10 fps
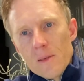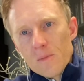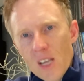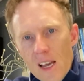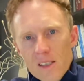
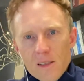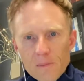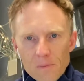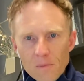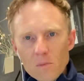test,
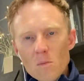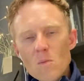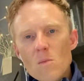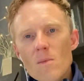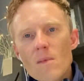
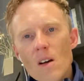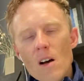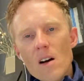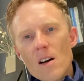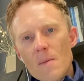
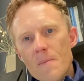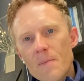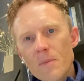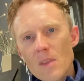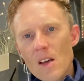and
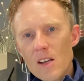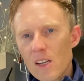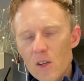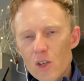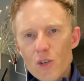
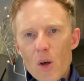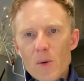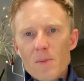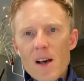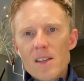it should always
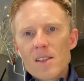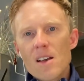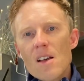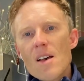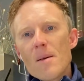pass.
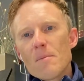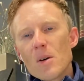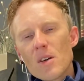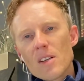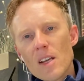
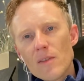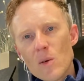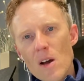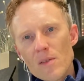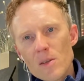But if you
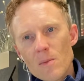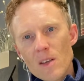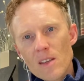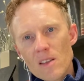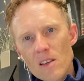have
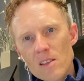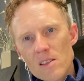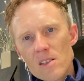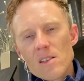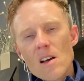something
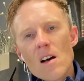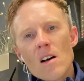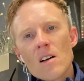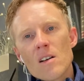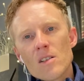that's
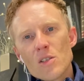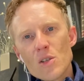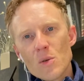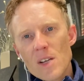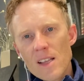
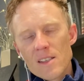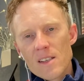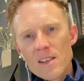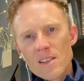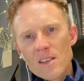two
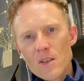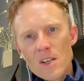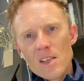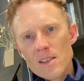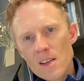densities, the
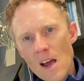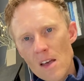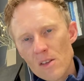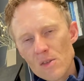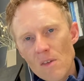disc and
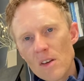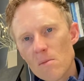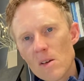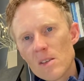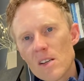the surrounding
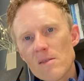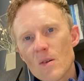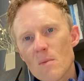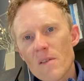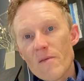material
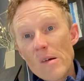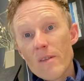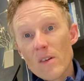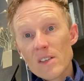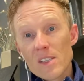being very,
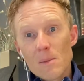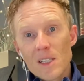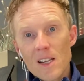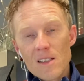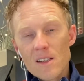very similar
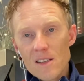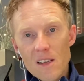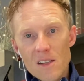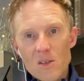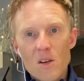densities, then
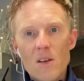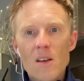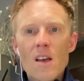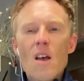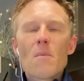it's going to
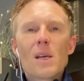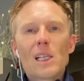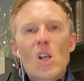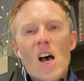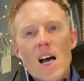be a
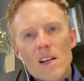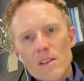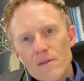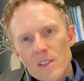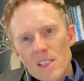lot harder
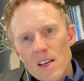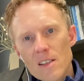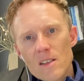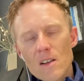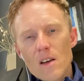for the
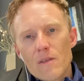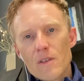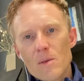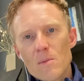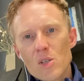test for
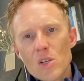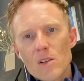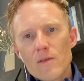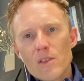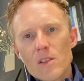
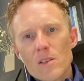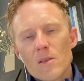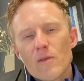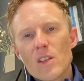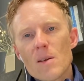the
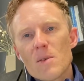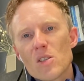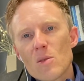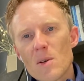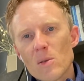image
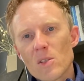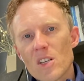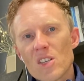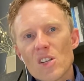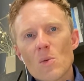to be able to
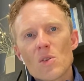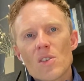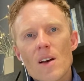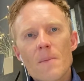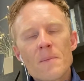distinguish
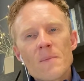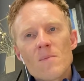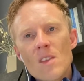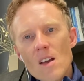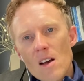that,
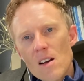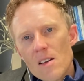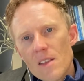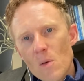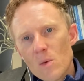
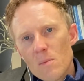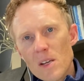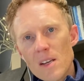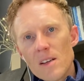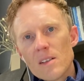and that would
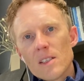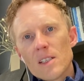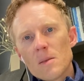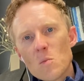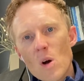be
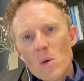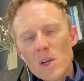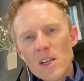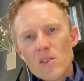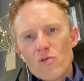where
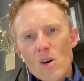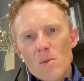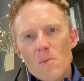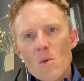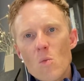we draw the
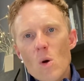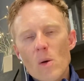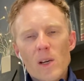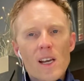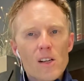
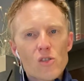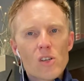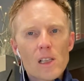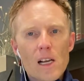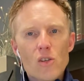
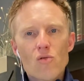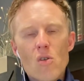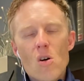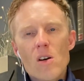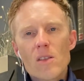
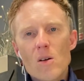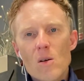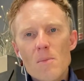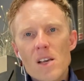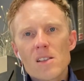
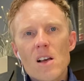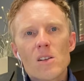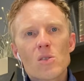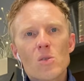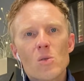baseline
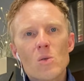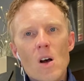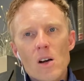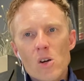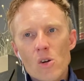as to
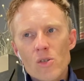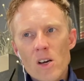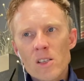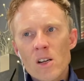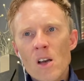
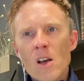contrast.